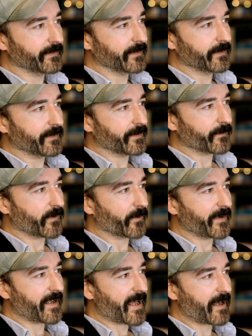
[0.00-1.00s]
where we
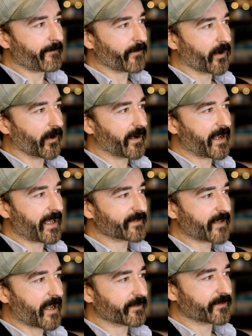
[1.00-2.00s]
have our
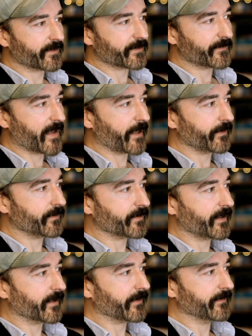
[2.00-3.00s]
x-axis values
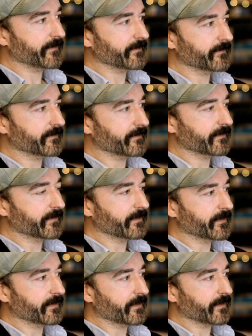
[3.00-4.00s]
here,
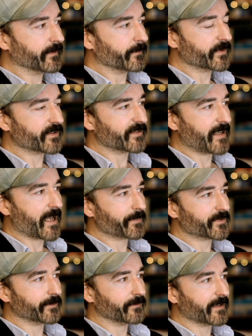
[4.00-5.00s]
which is the
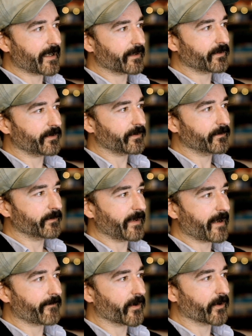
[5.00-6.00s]
absolute latitude. We have
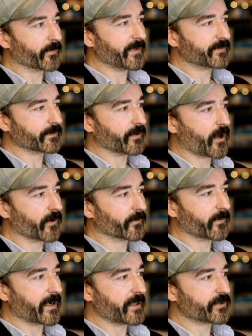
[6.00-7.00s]
our log
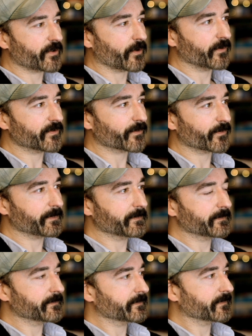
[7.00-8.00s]

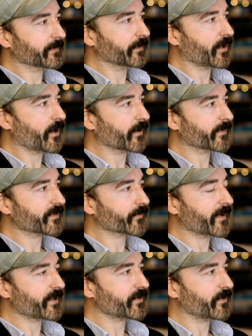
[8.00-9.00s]
risk
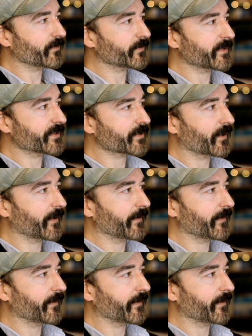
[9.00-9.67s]
ratios, which are